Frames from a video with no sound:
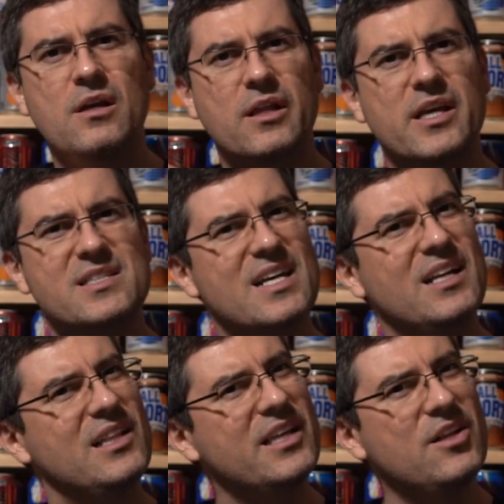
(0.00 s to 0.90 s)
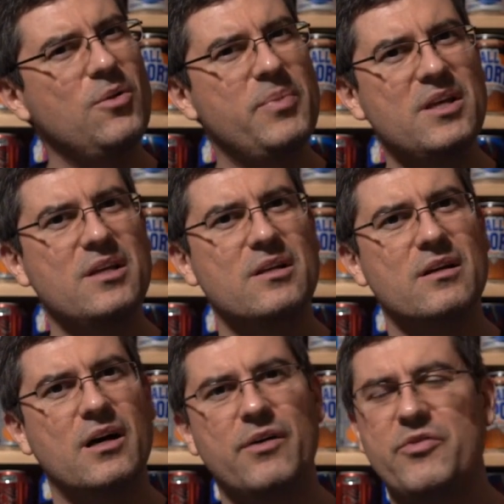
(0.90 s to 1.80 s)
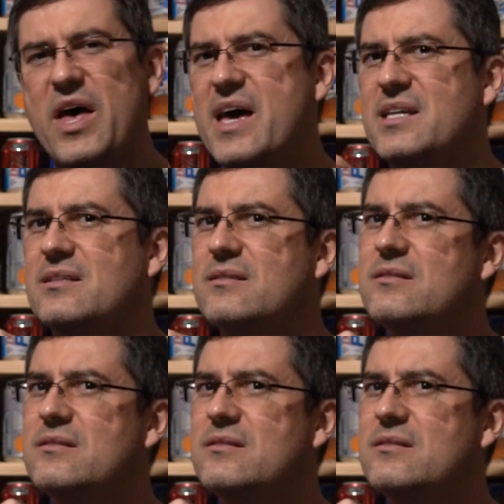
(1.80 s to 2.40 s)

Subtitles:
Like it's got a little bit of that,